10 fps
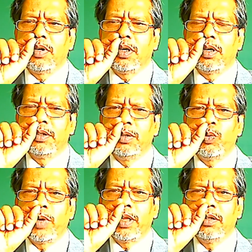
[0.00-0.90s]
on the
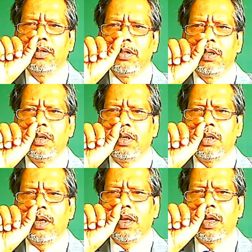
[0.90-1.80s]
wheel,
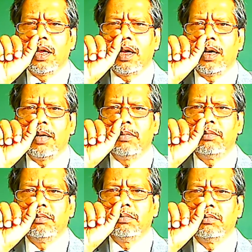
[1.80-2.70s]

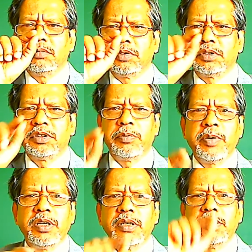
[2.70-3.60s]
it's
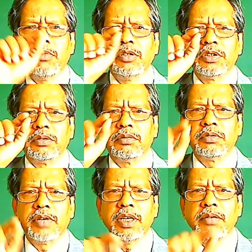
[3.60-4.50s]
repeating the motion,
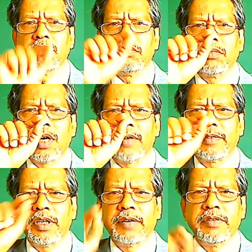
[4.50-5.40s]
right?
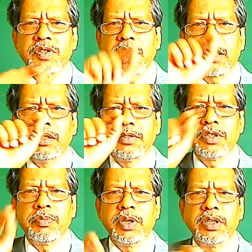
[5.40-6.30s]
After every cycle, it's
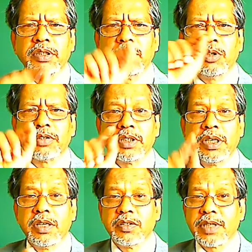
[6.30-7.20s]
repeating the motion.
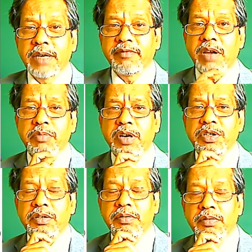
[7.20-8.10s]
Is that
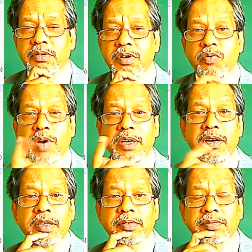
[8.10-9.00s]
vibration? Why
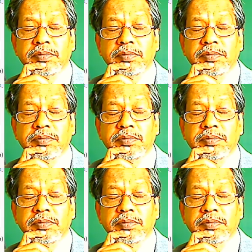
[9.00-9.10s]
not?